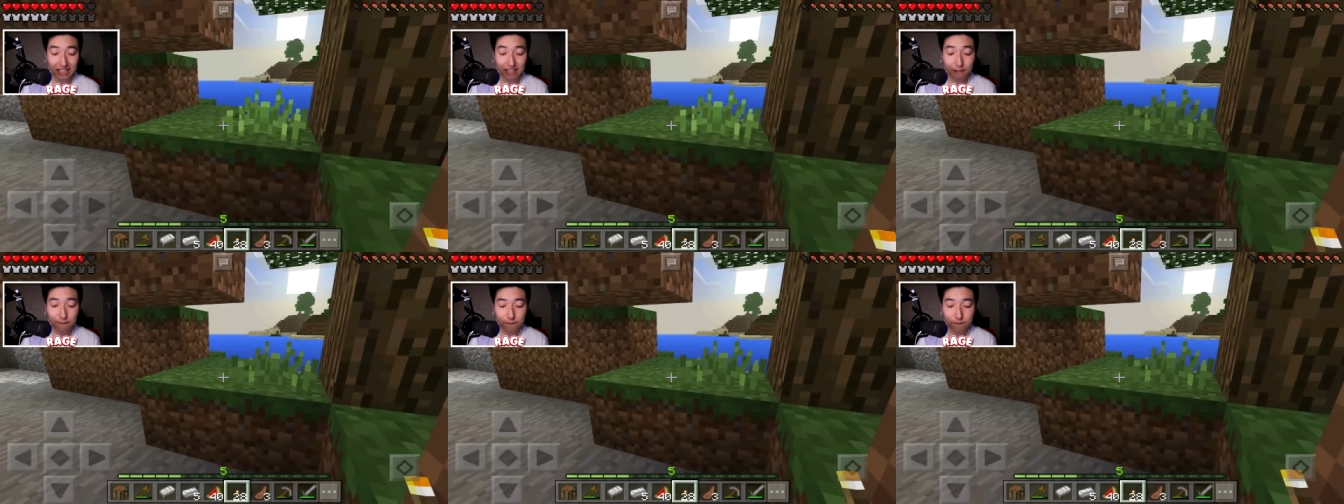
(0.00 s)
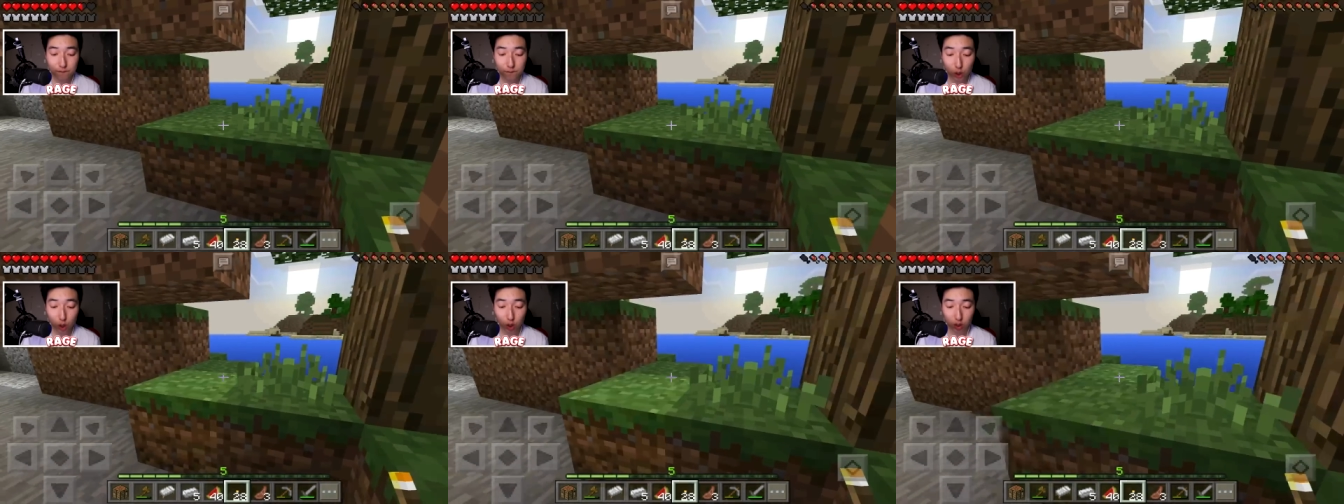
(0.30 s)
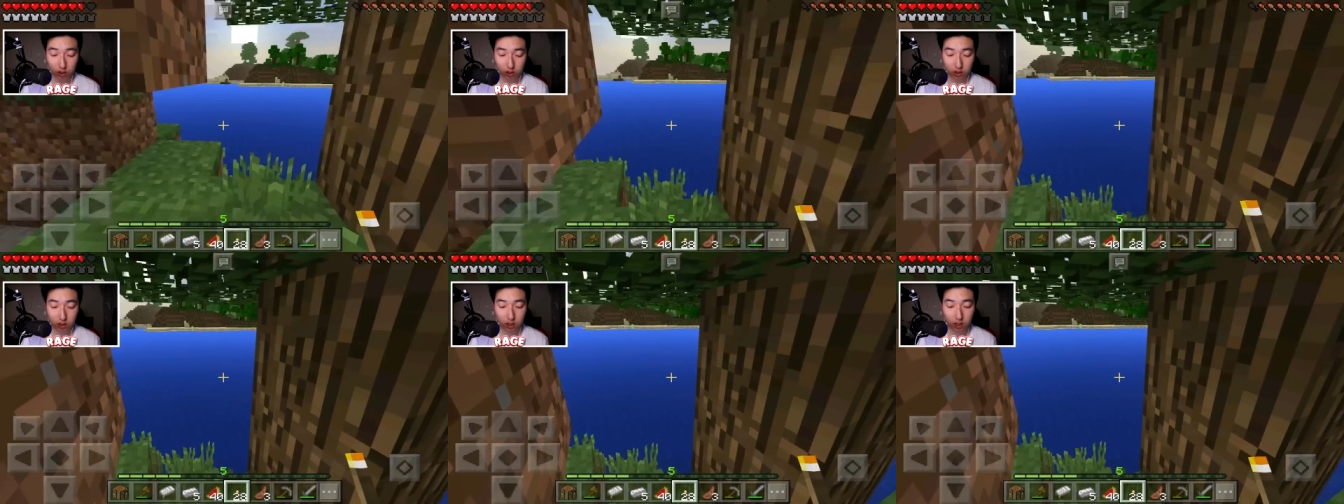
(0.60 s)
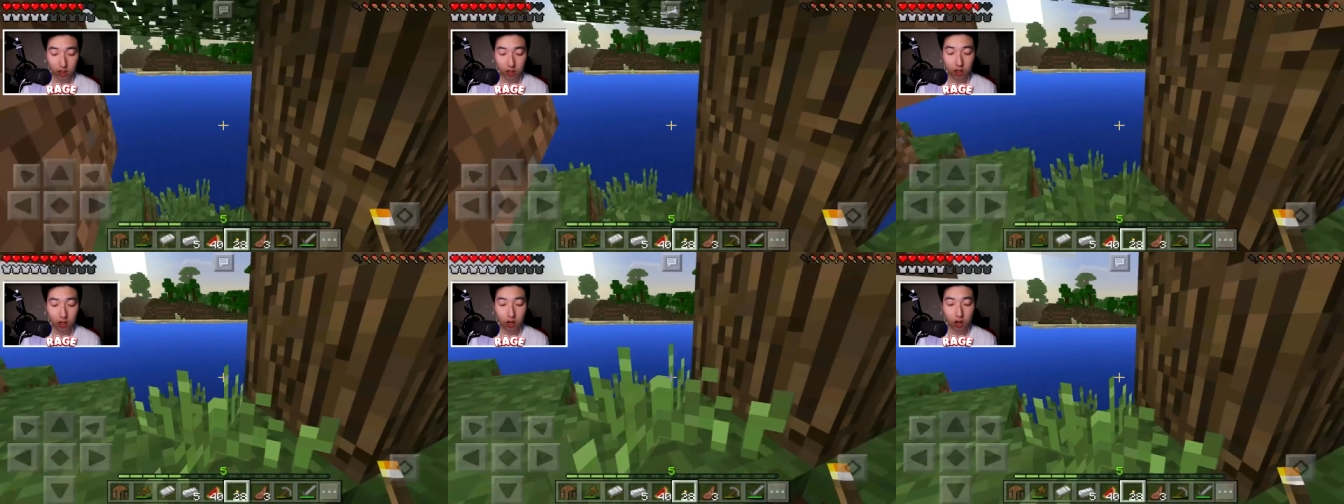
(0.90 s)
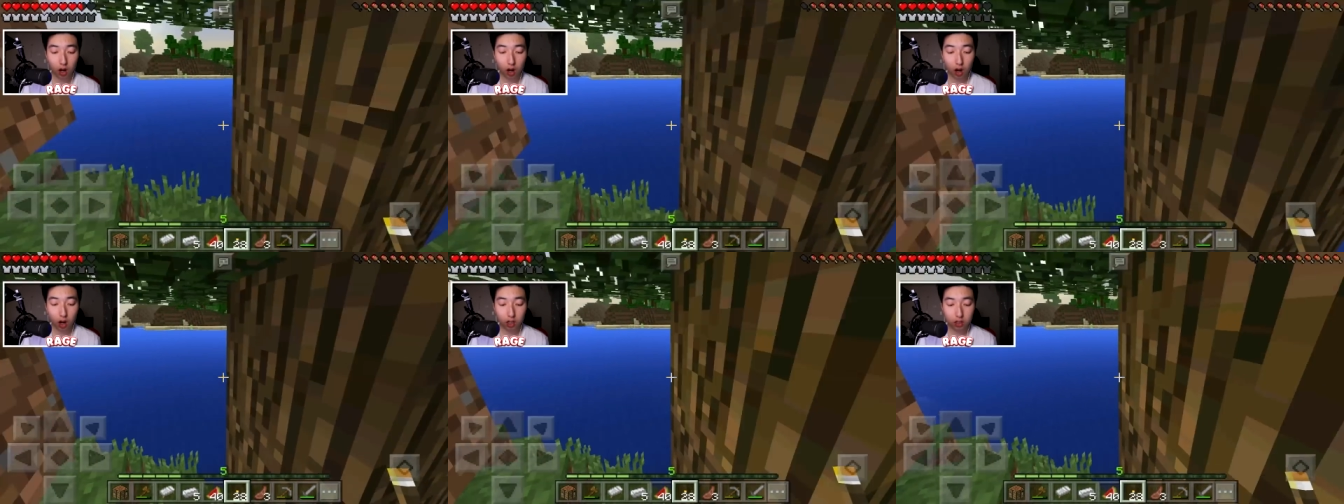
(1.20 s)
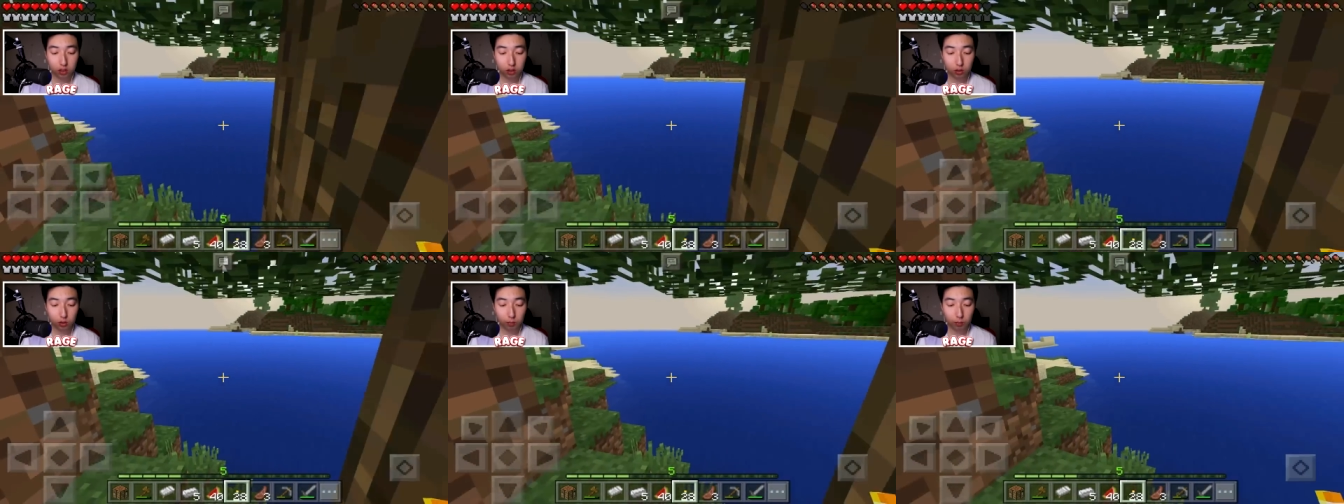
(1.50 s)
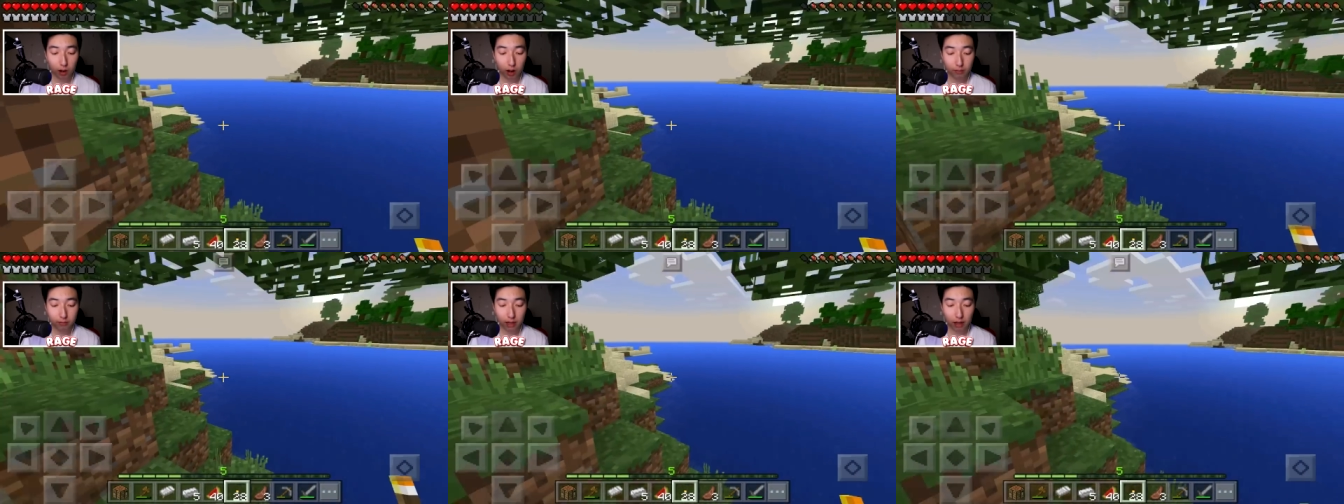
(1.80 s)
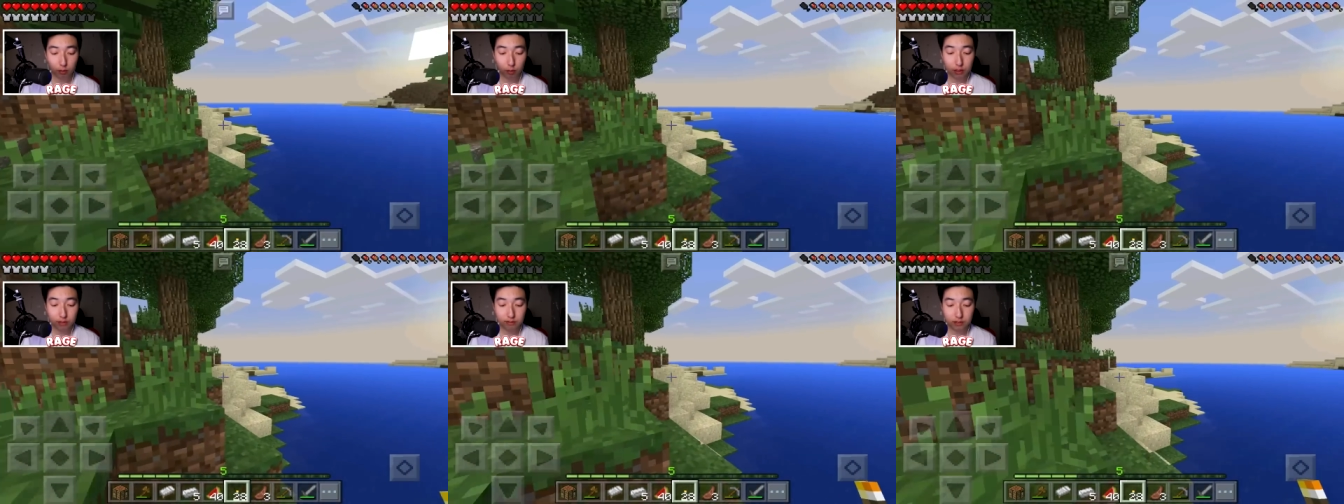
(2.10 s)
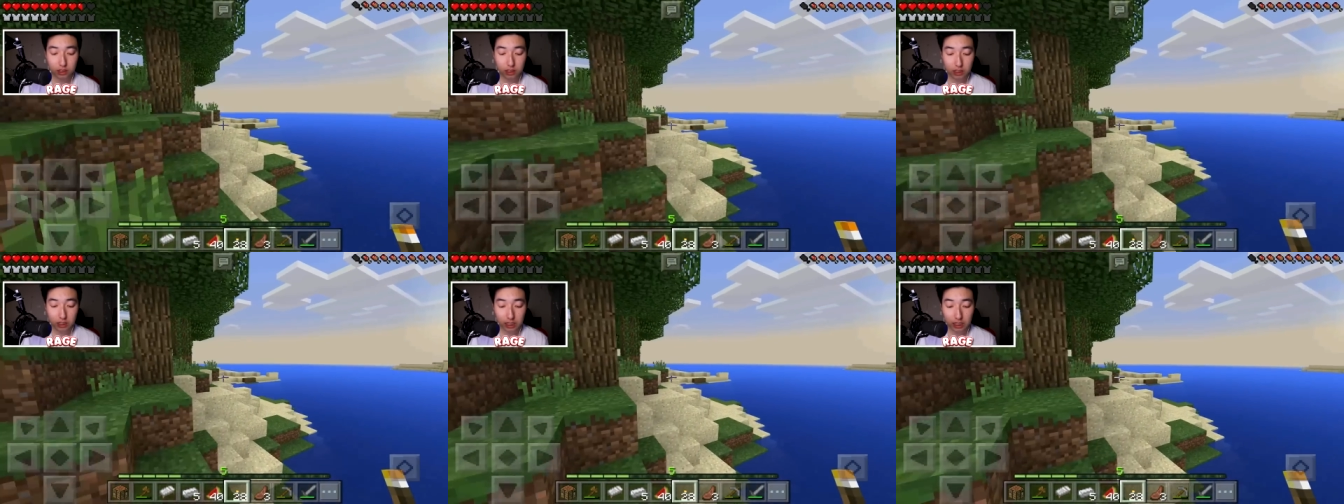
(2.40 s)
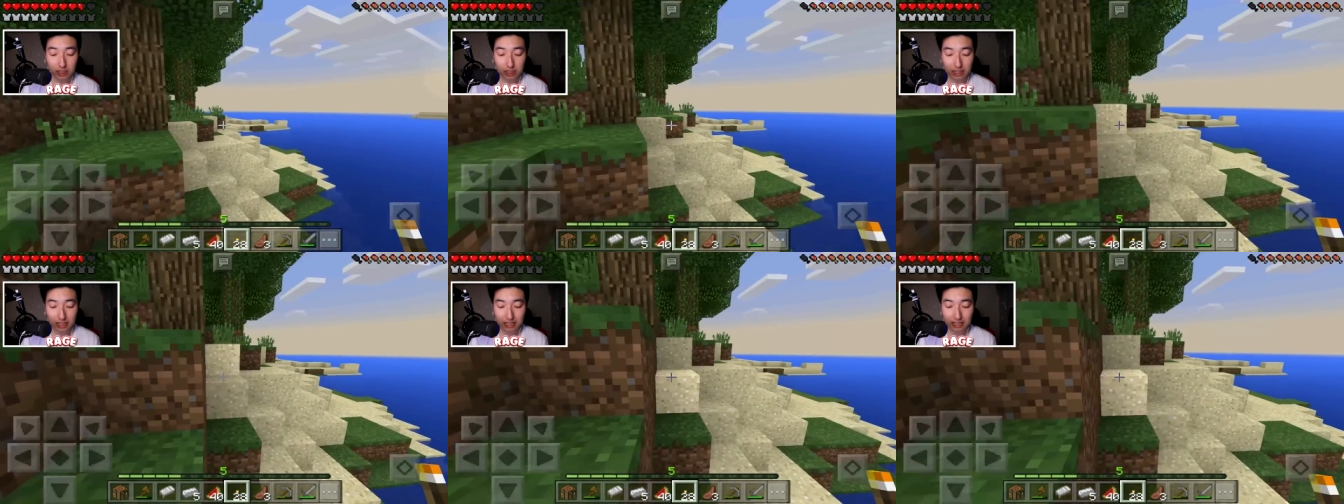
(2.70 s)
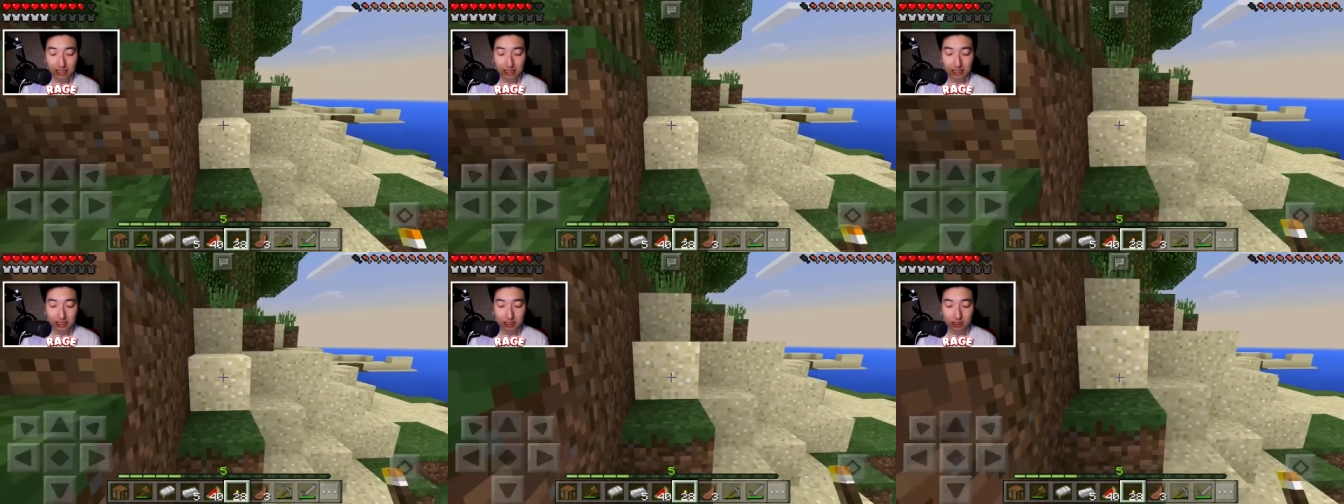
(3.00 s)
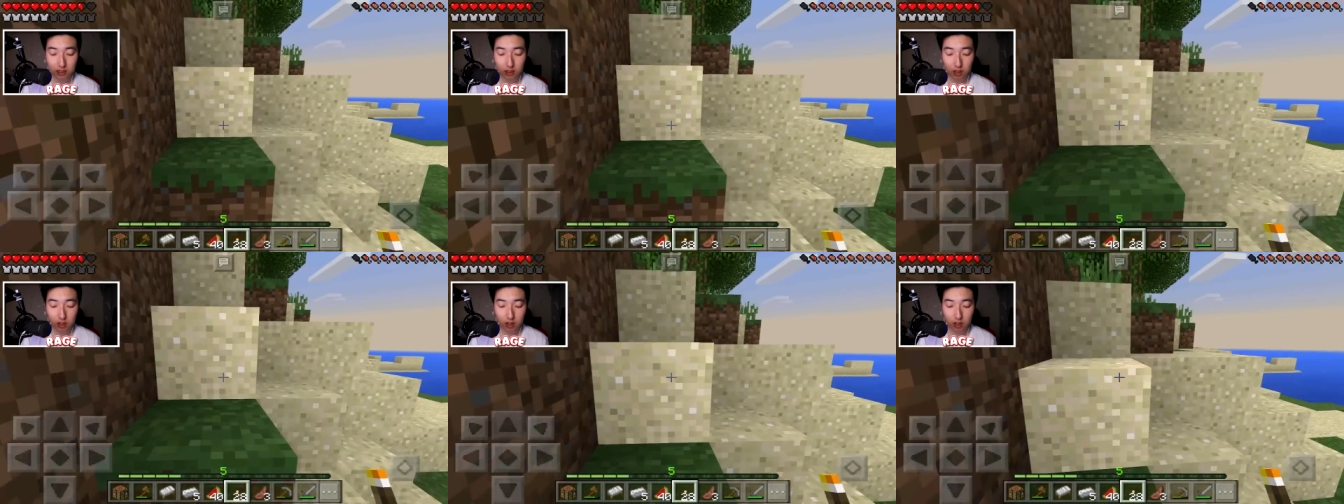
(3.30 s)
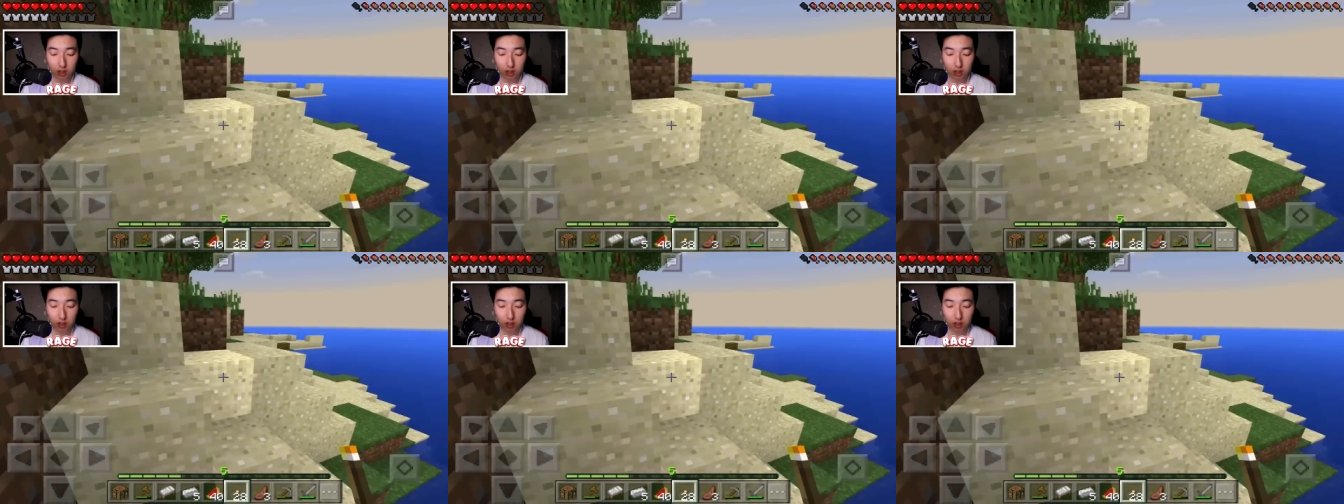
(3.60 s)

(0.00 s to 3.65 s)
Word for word: the first hostile mob that we've seen in this